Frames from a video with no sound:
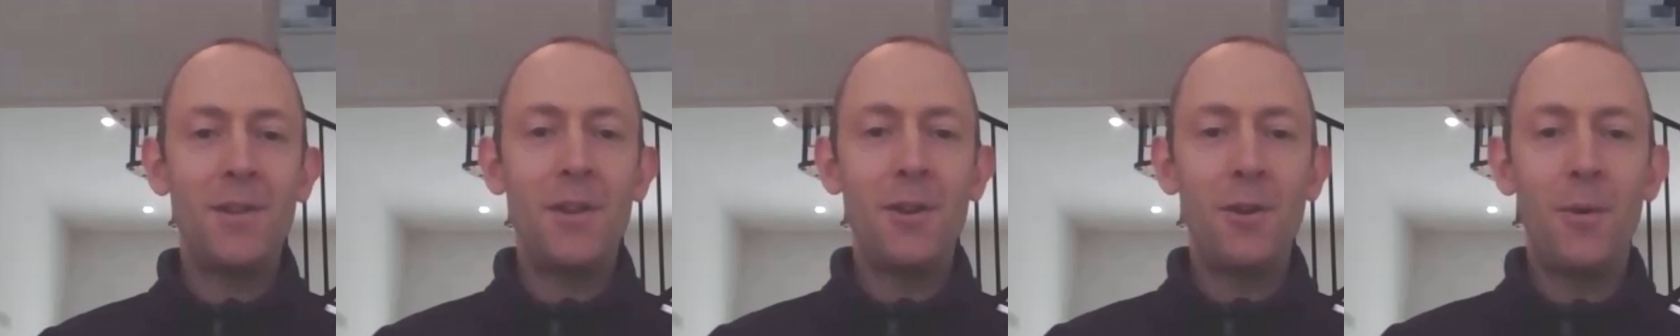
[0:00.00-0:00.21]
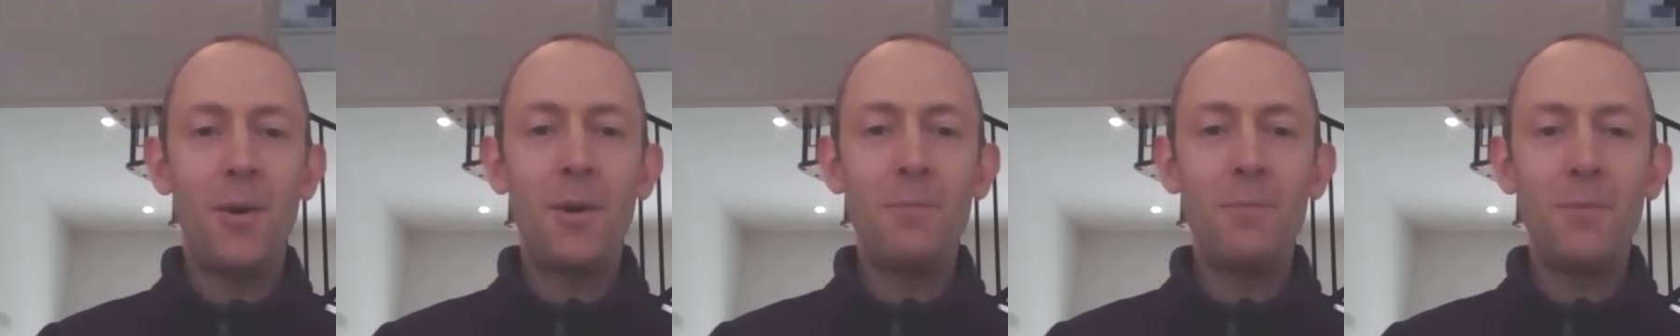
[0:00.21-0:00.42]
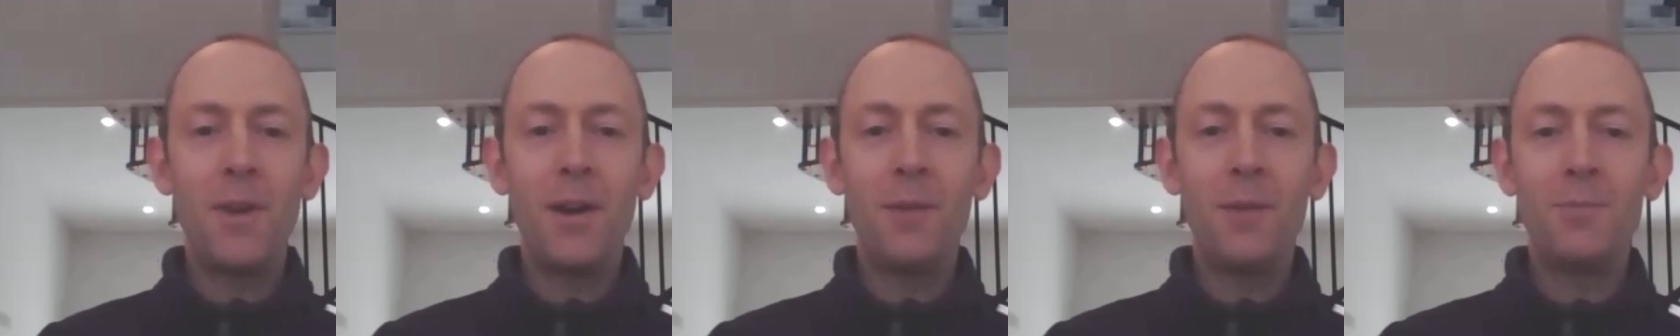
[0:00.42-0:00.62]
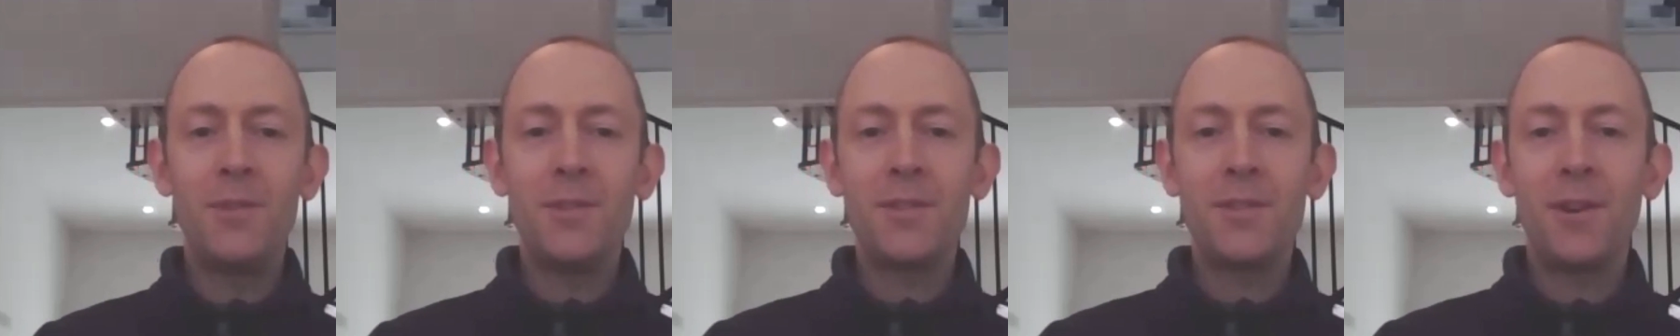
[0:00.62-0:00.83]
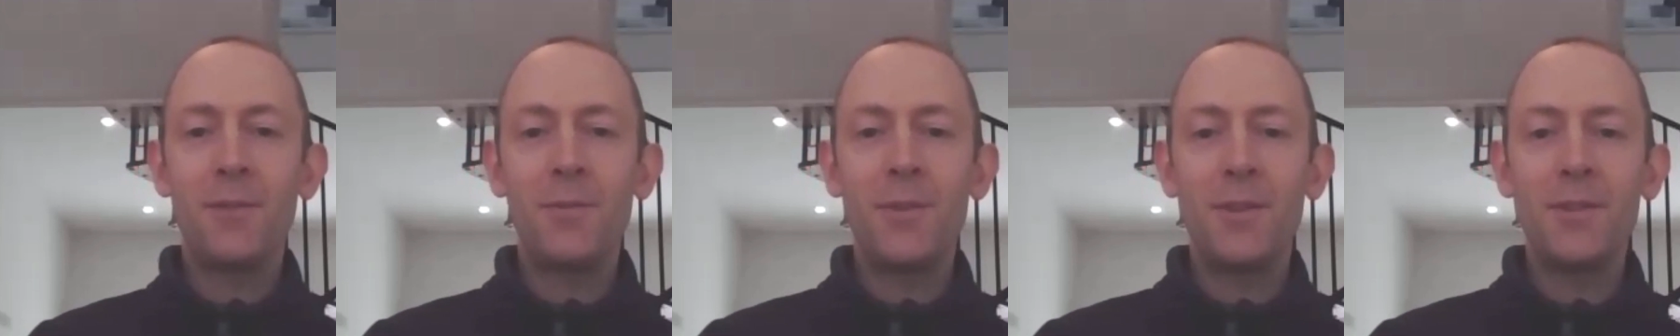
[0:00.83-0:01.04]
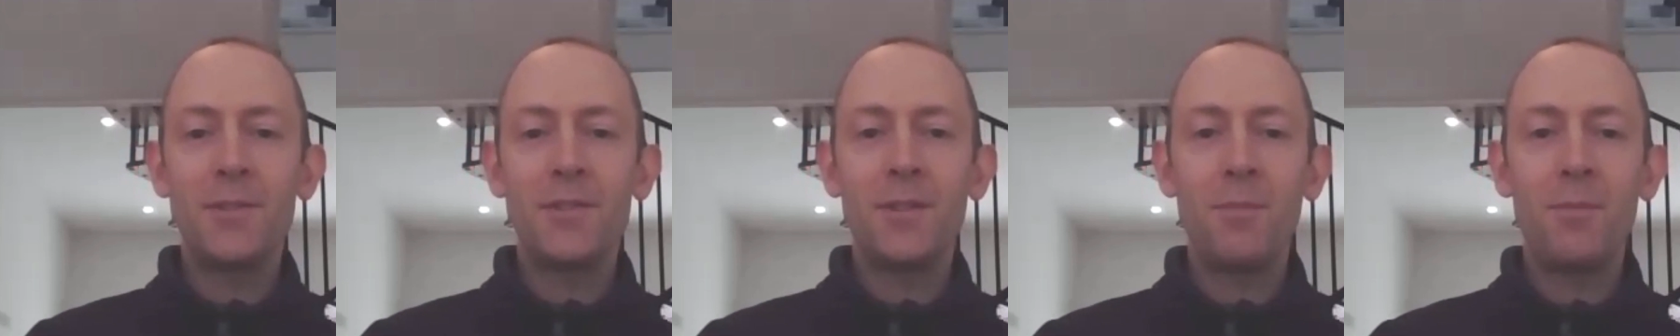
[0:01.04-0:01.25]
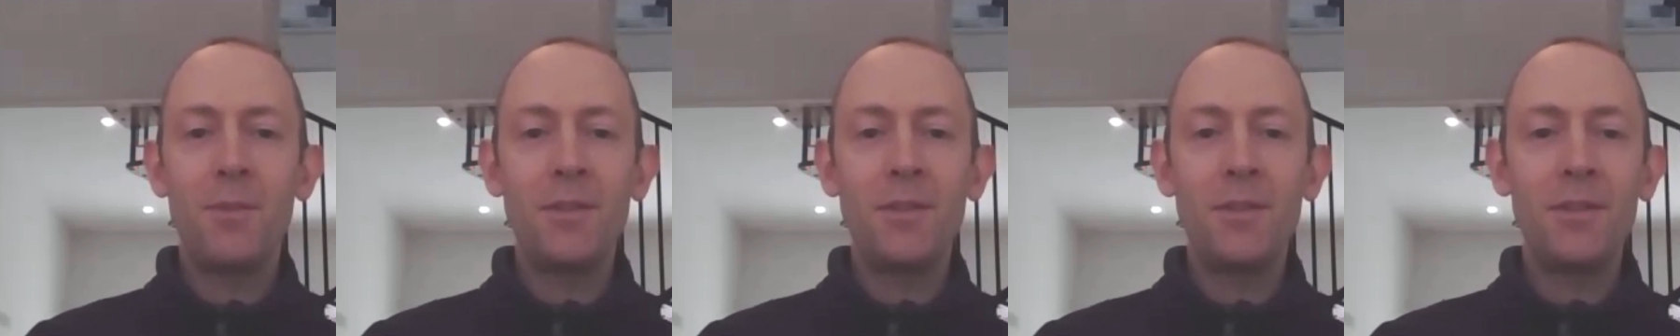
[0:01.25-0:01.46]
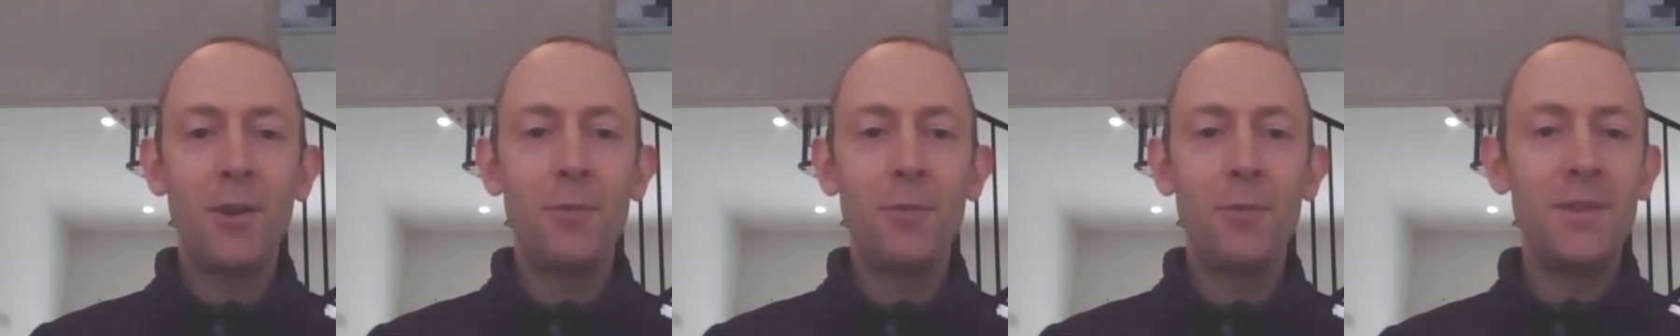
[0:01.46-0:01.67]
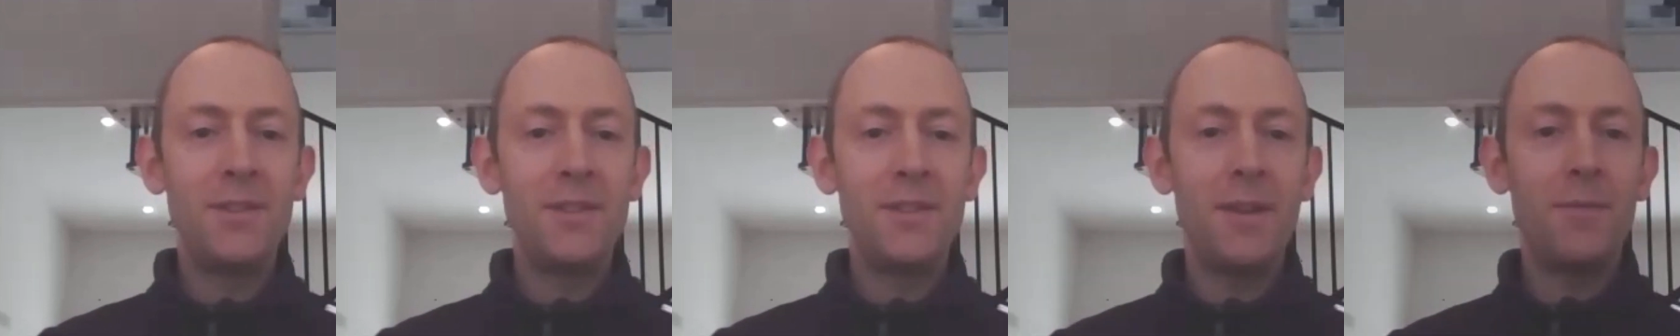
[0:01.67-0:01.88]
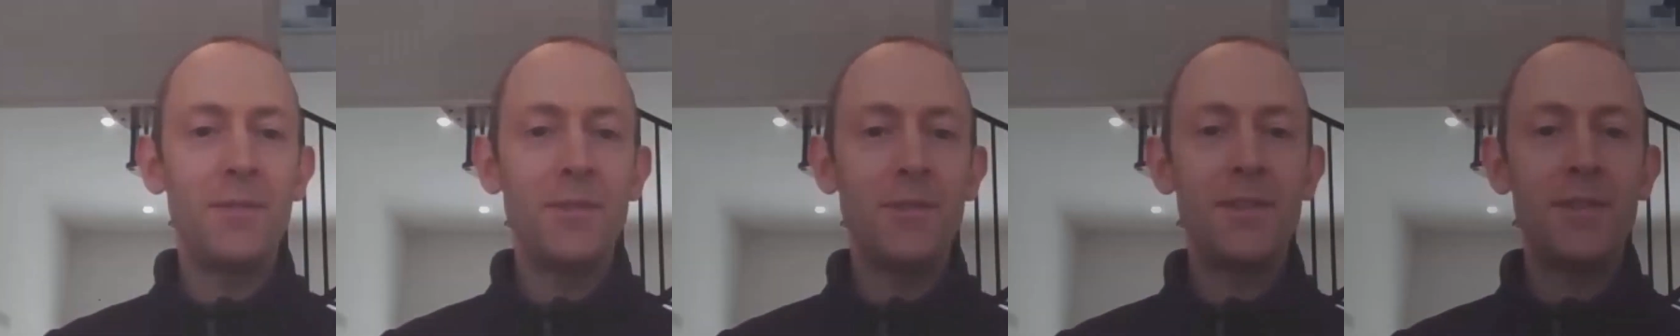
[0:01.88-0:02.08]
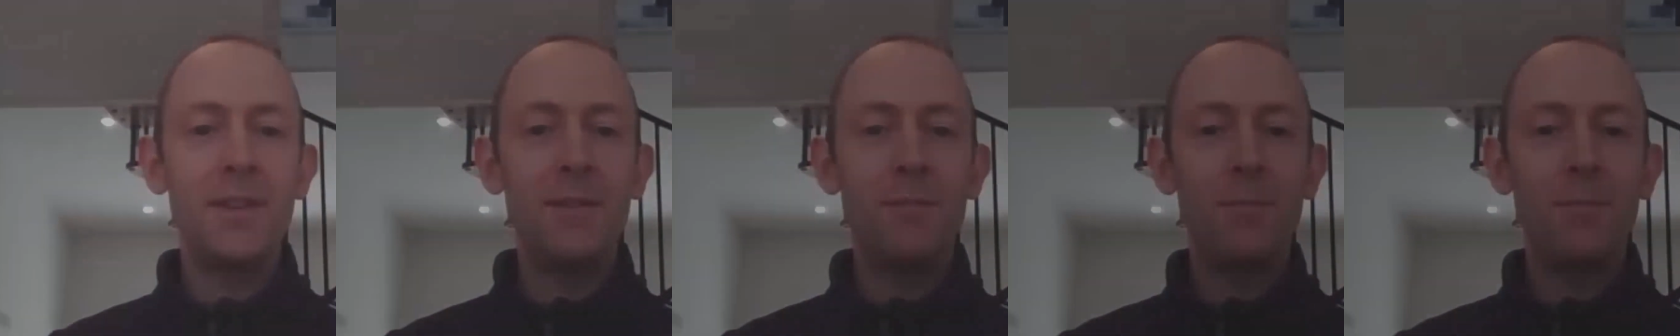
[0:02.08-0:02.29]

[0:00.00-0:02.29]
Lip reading: I'm discovering something nobody's ever seen